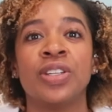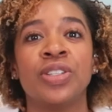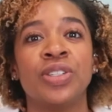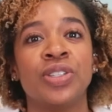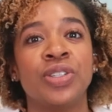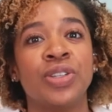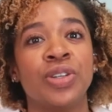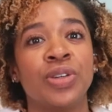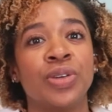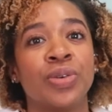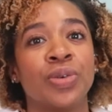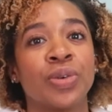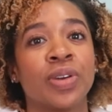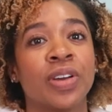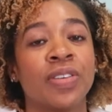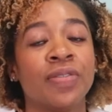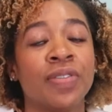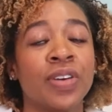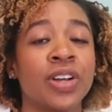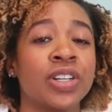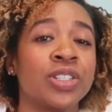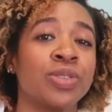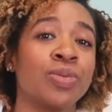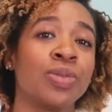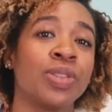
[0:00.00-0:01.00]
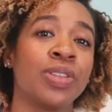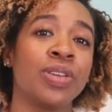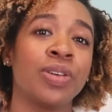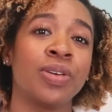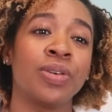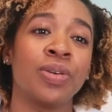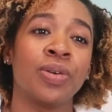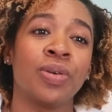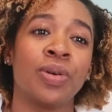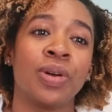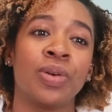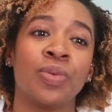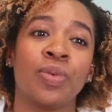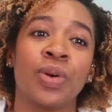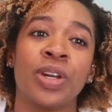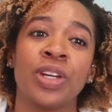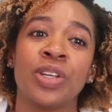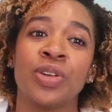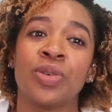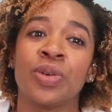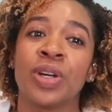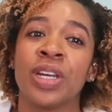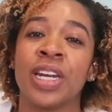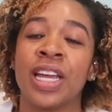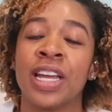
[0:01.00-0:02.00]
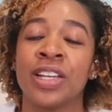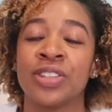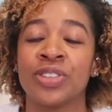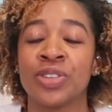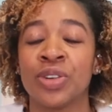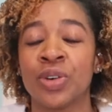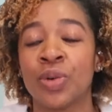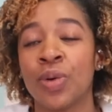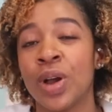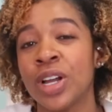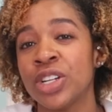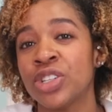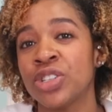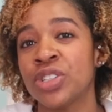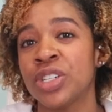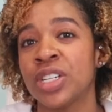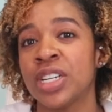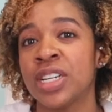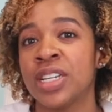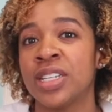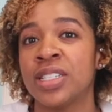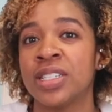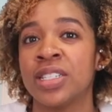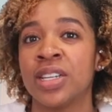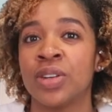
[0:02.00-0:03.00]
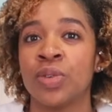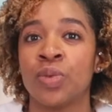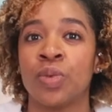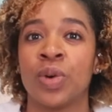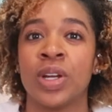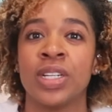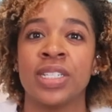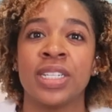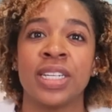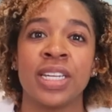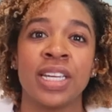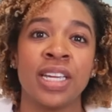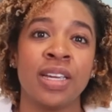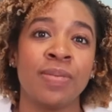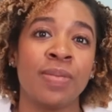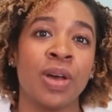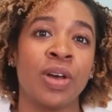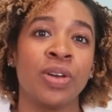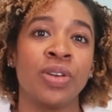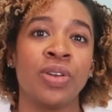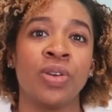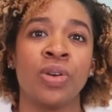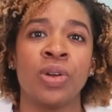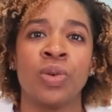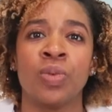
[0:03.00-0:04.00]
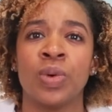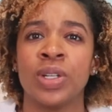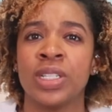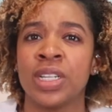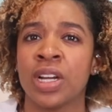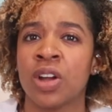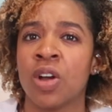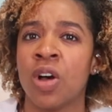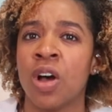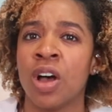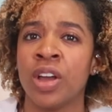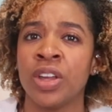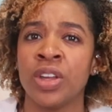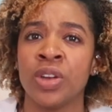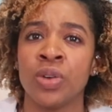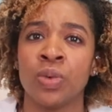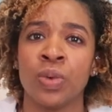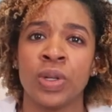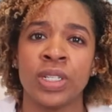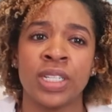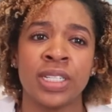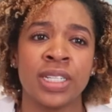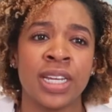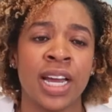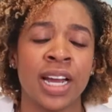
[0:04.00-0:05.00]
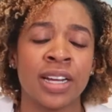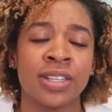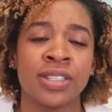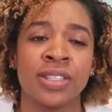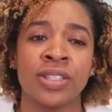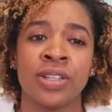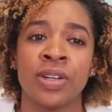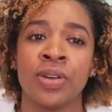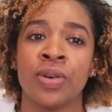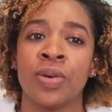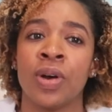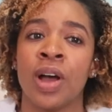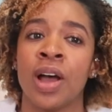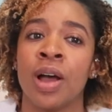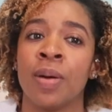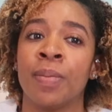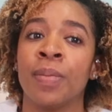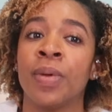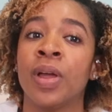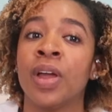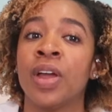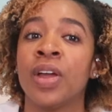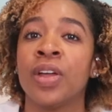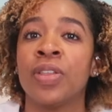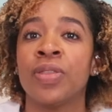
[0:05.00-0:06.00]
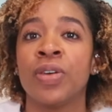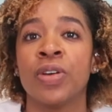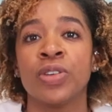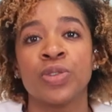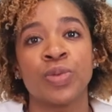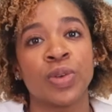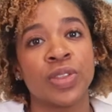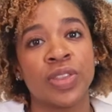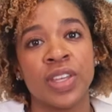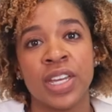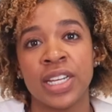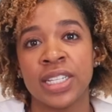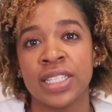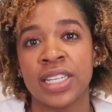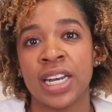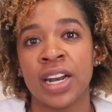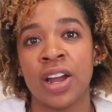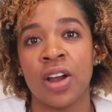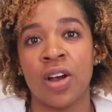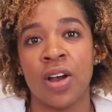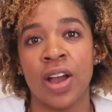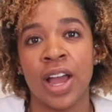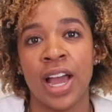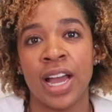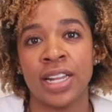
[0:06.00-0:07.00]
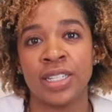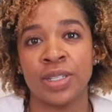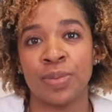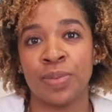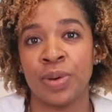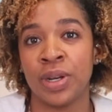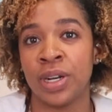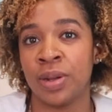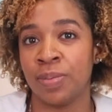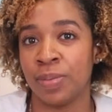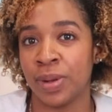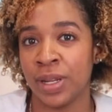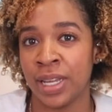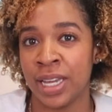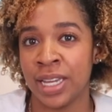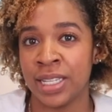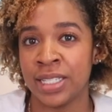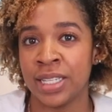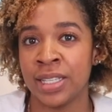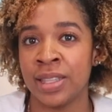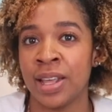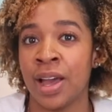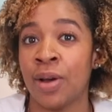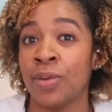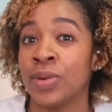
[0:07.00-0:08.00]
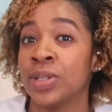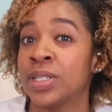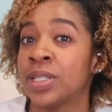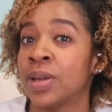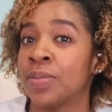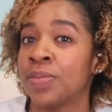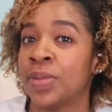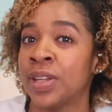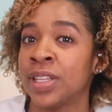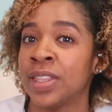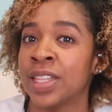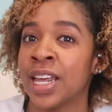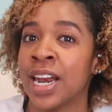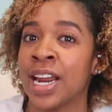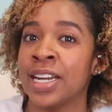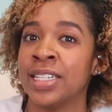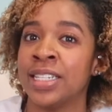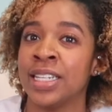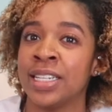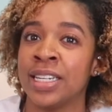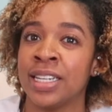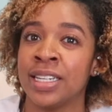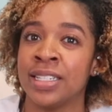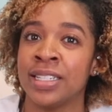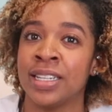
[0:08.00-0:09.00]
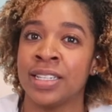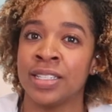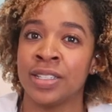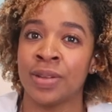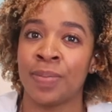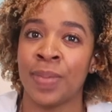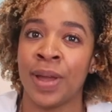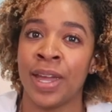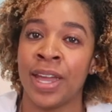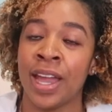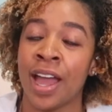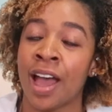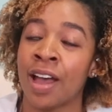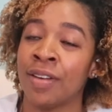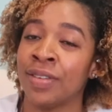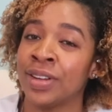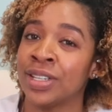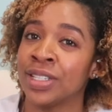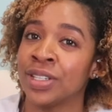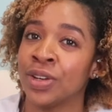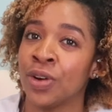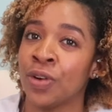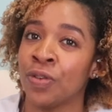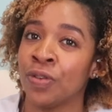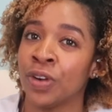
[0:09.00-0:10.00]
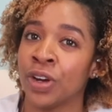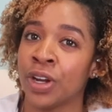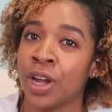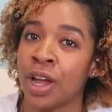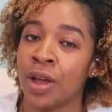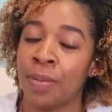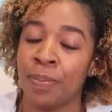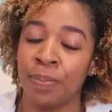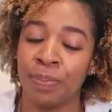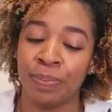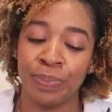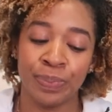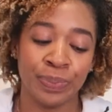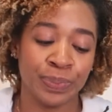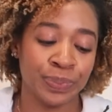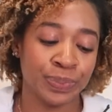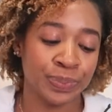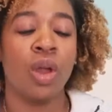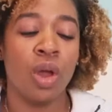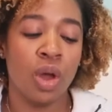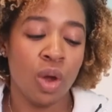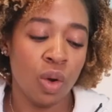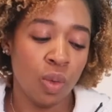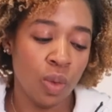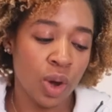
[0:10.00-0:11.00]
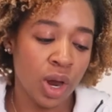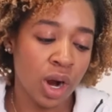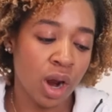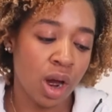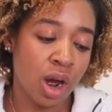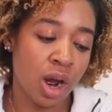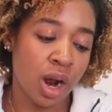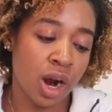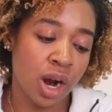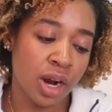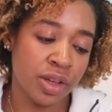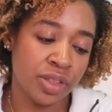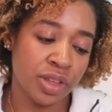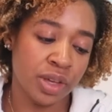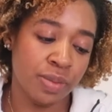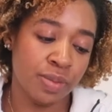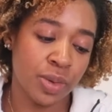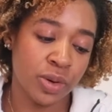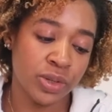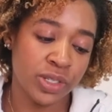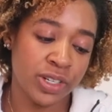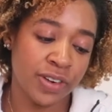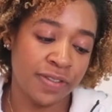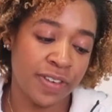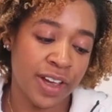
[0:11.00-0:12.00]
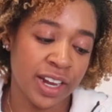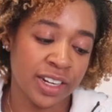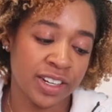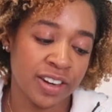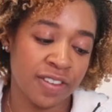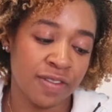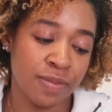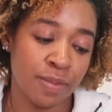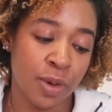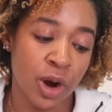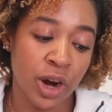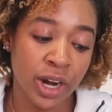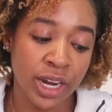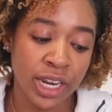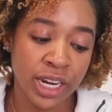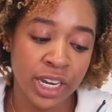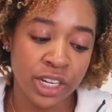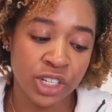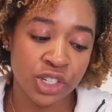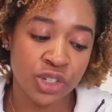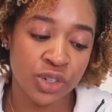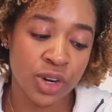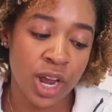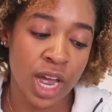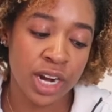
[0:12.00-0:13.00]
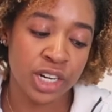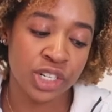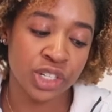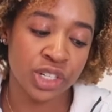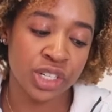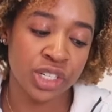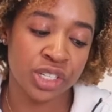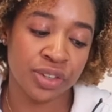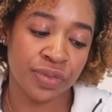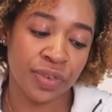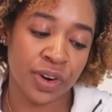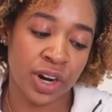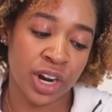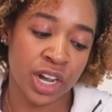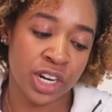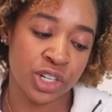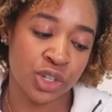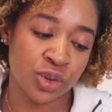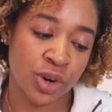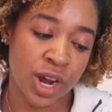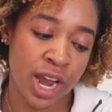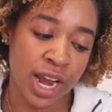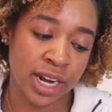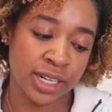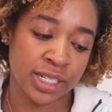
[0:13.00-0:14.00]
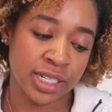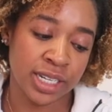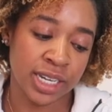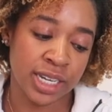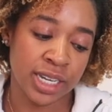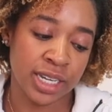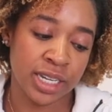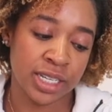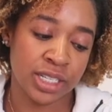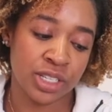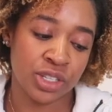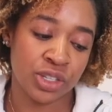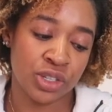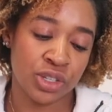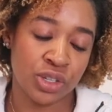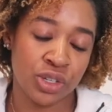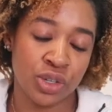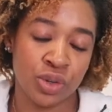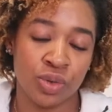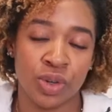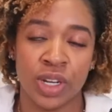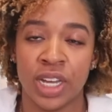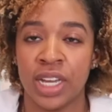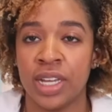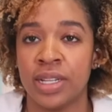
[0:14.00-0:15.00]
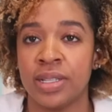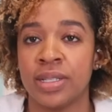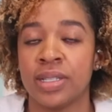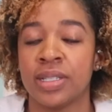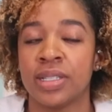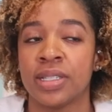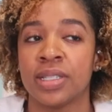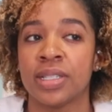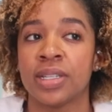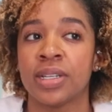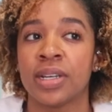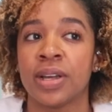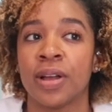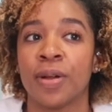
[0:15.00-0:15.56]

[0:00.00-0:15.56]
to converse with you, and when you could answer questions, and when to email you, and when to call you, and when to text you, those were things that I all had to put in place, and that was something that I didn't anticipate having to overcome. What are the most effective marketing strategies for attracting students?